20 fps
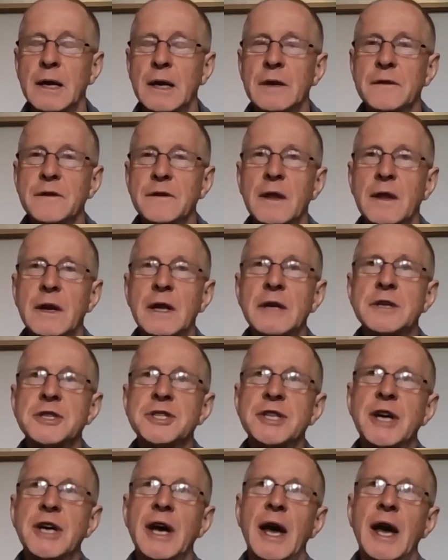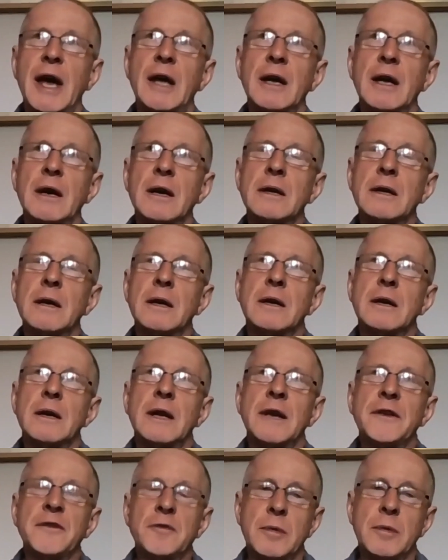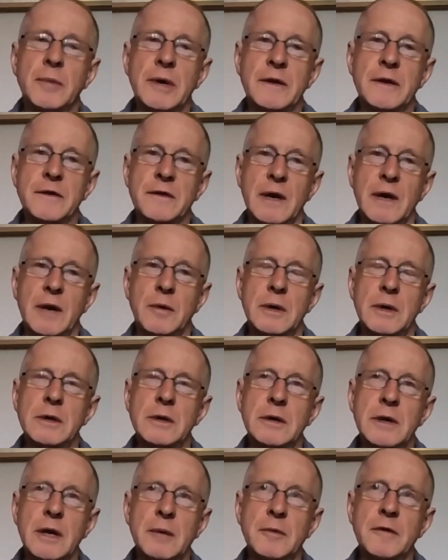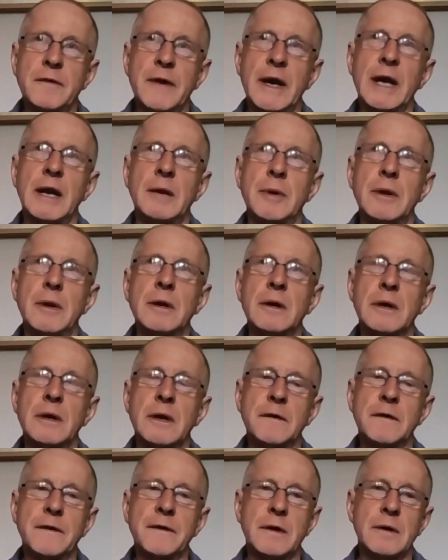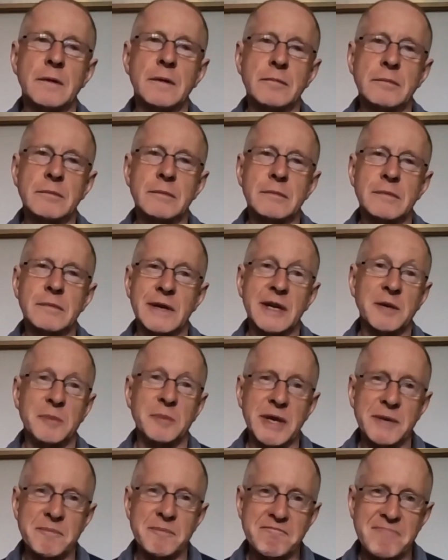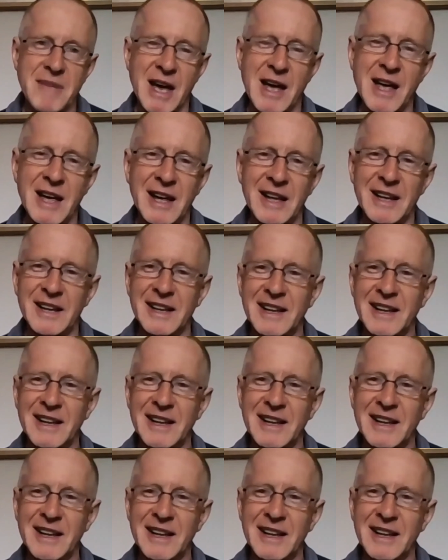So that each day, at least we might say, well, Lord, I'm available if you need me.